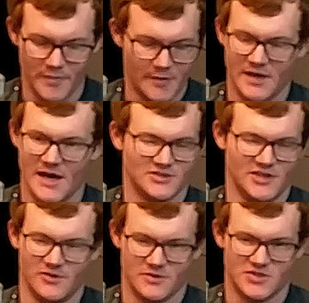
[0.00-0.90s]
maybe as
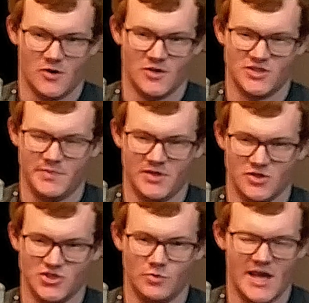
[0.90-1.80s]
lethal as SARS just
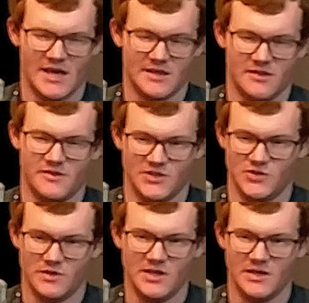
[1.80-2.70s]
because you can't get the things
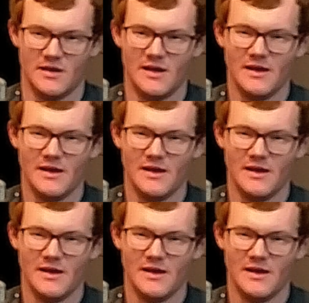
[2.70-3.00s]
you need.